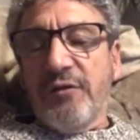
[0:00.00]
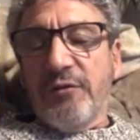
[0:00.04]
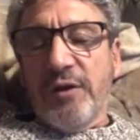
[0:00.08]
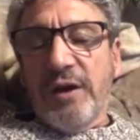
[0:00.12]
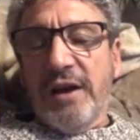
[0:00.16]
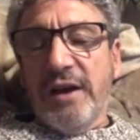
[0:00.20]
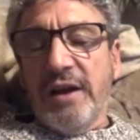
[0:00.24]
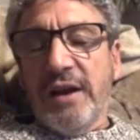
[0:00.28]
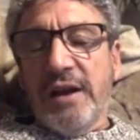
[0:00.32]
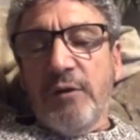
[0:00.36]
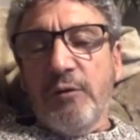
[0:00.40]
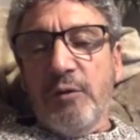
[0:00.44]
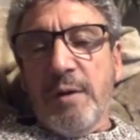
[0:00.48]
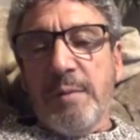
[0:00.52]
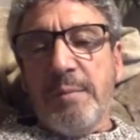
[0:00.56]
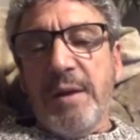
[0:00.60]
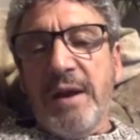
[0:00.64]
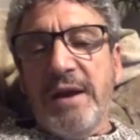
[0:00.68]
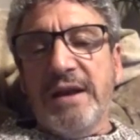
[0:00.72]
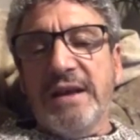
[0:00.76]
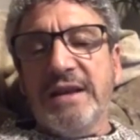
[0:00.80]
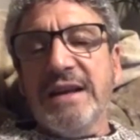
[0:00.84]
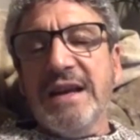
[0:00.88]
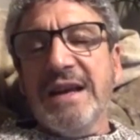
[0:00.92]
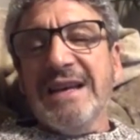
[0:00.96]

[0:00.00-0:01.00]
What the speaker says: And I'll repeat it,